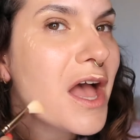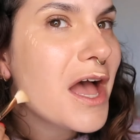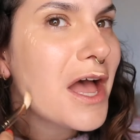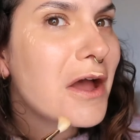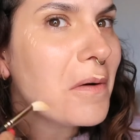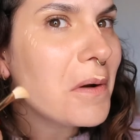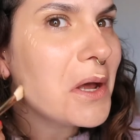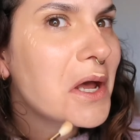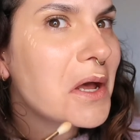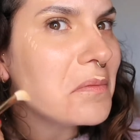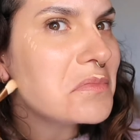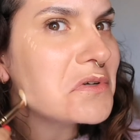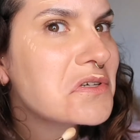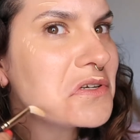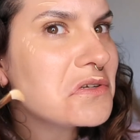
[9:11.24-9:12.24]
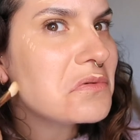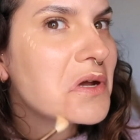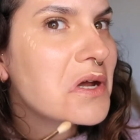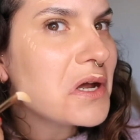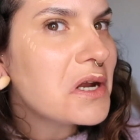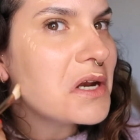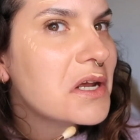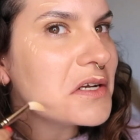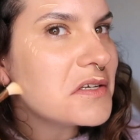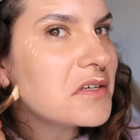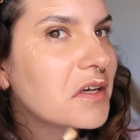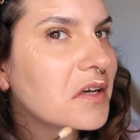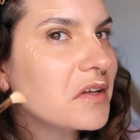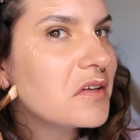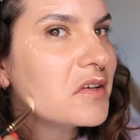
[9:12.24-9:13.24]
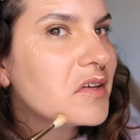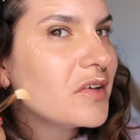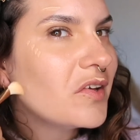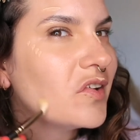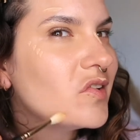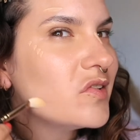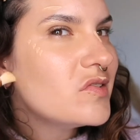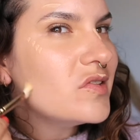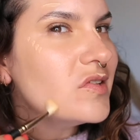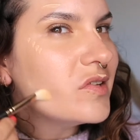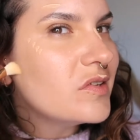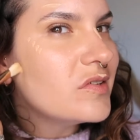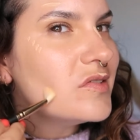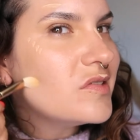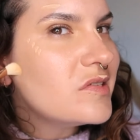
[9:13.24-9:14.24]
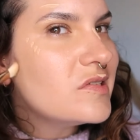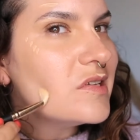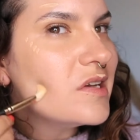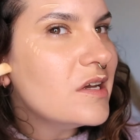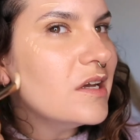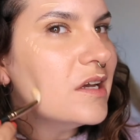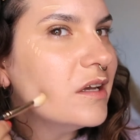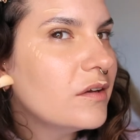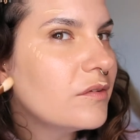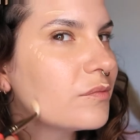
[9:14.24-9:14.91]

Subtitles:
How apt, because we're highlighting. So you can see